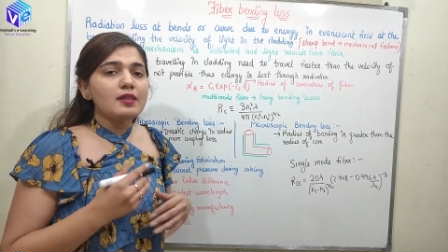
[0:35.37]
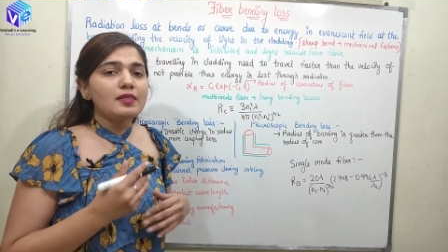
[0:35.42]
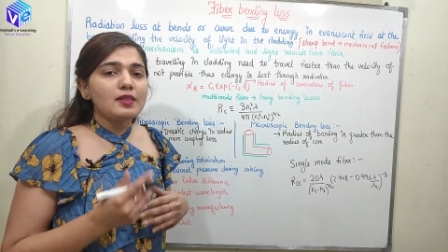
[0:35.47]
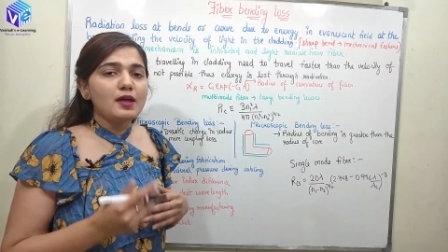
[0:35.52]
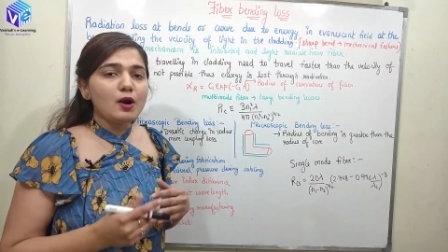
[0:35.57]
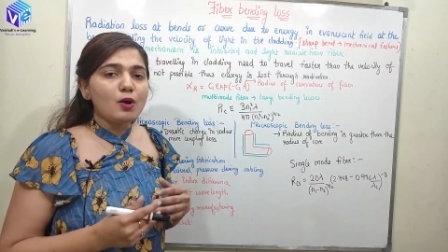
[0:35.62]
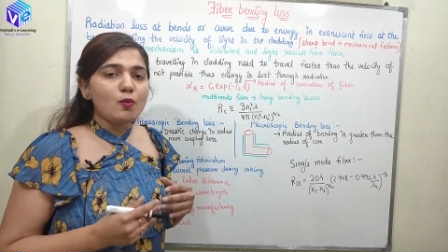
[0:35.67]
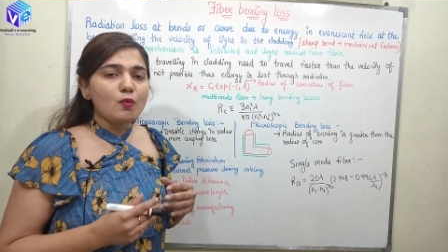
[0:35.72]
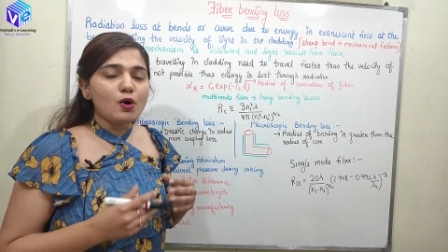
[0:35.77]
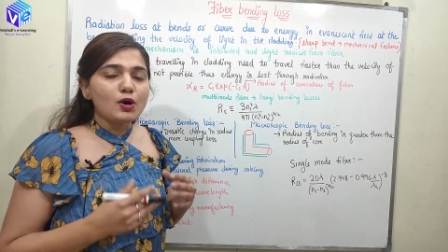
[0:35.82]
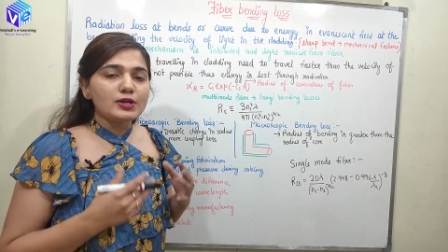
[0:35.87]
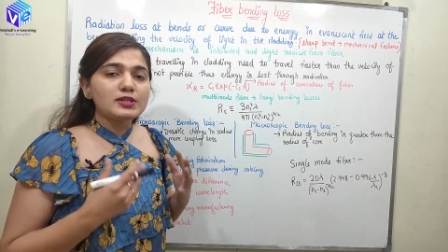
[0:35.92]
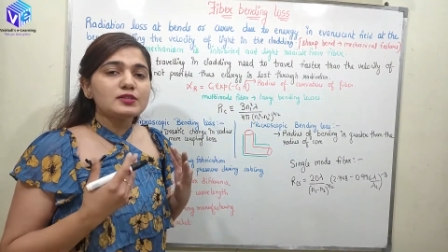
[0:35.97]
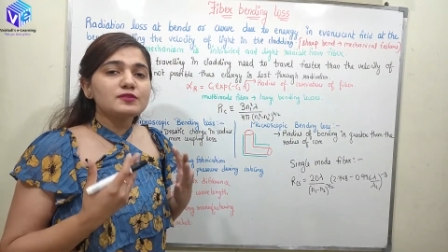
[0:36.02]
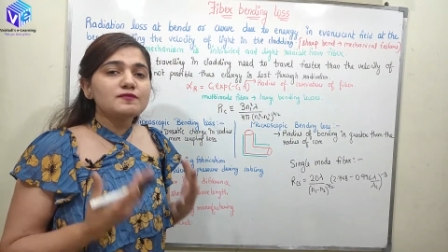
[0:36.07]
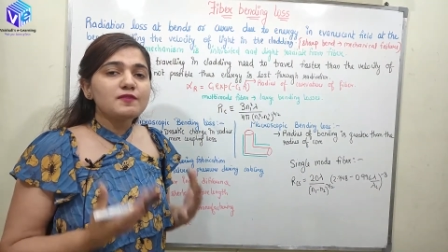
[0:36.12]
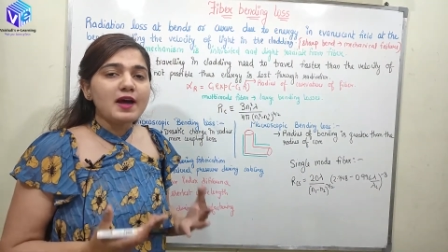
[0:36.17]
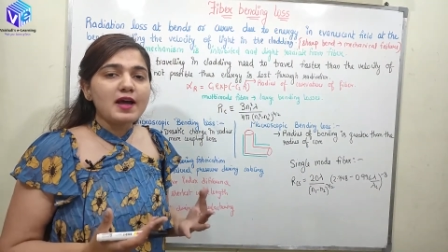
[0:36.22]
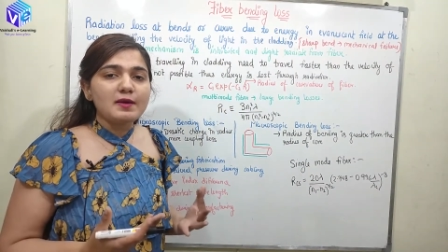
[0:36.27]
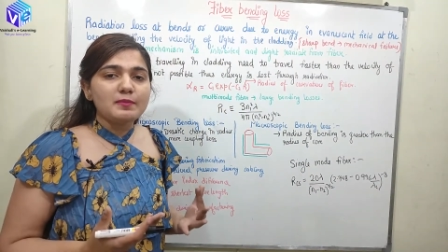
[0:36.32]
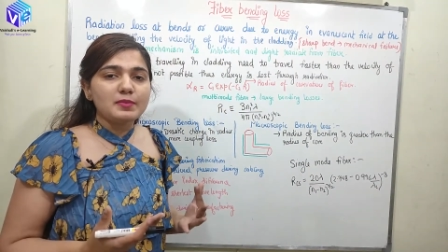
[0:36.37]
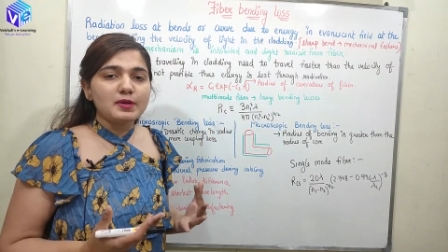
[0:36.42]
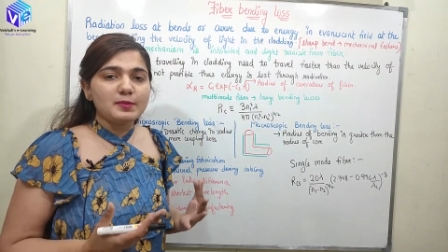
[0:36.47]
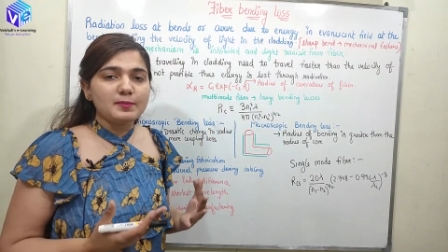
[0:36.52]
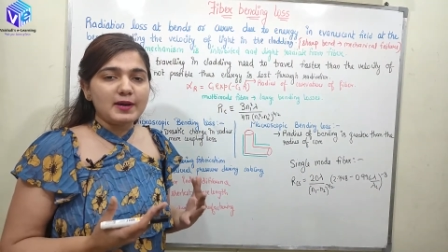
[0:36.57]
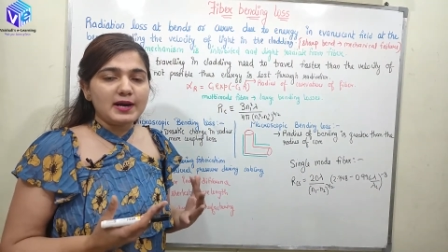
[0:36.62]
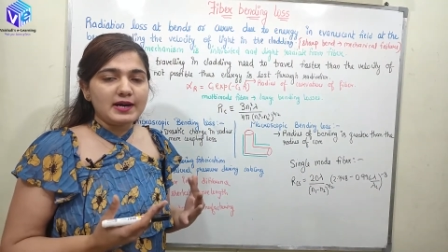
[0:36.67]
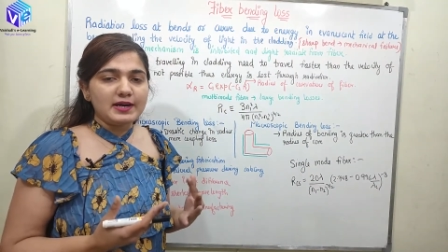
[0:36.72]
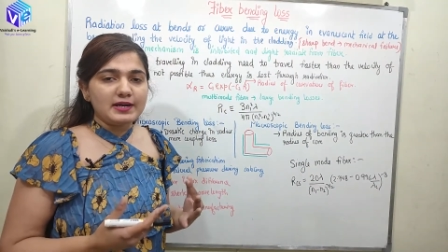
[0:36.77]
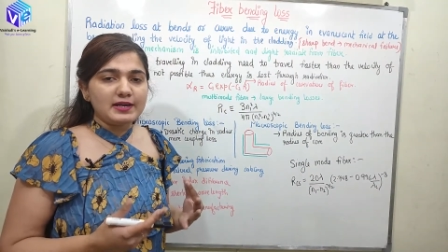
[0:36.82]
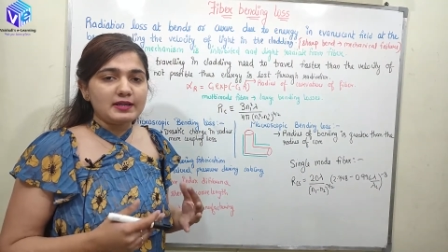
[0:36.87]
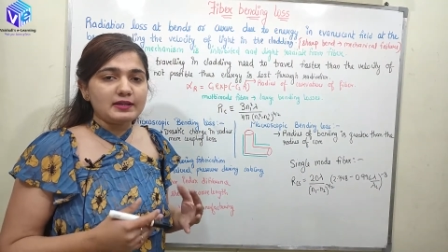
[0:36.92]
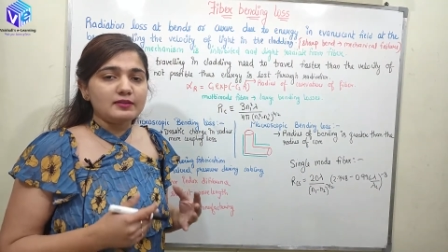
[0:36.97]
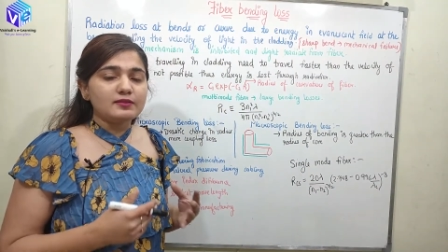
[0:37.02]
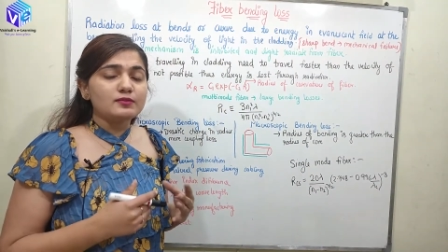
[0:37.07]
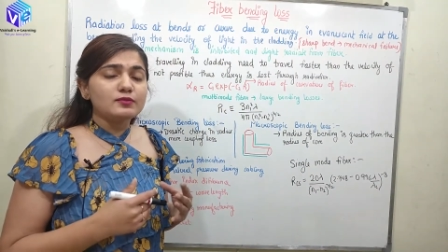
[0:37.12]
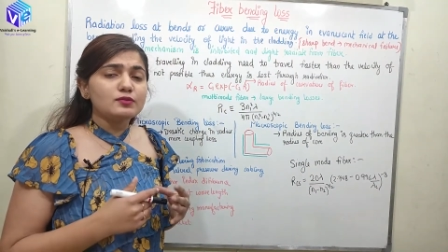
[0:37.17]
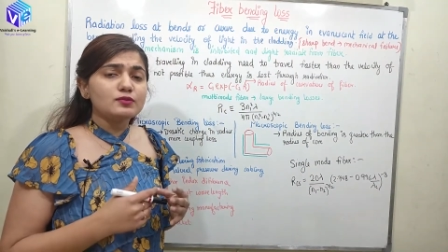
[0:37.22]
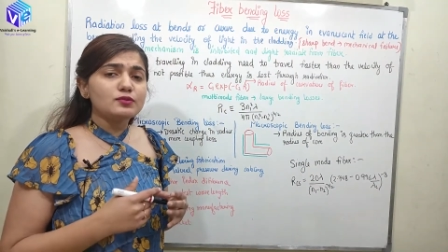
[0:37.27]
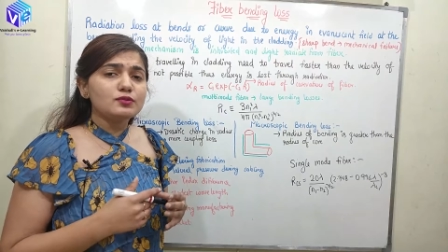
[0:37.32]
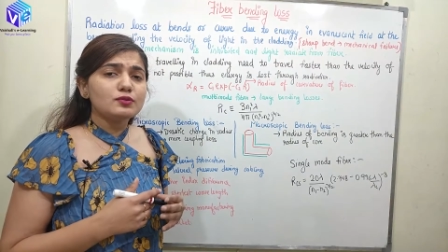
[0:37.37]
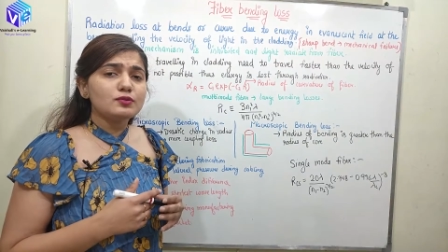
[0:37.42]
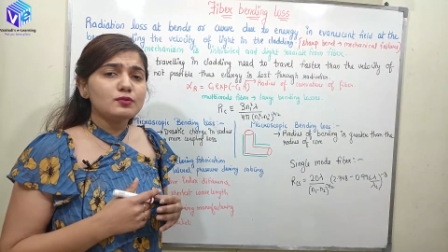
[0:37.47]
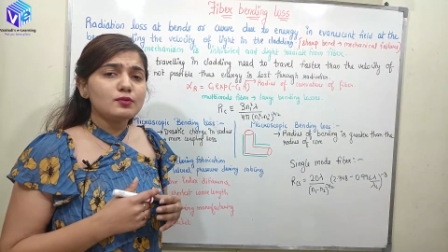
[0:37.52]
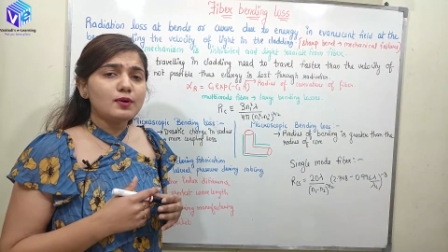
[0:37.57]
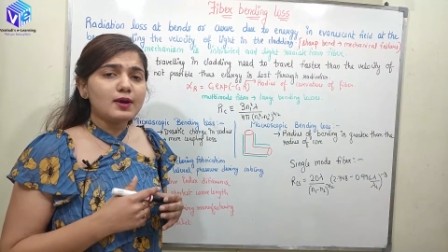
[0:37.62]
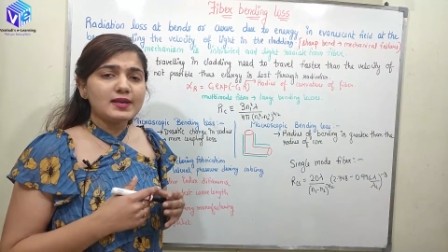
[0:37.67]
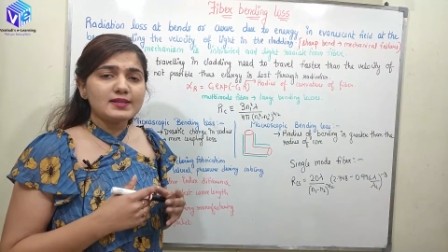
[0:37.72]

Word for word: Now what is fiber bending? So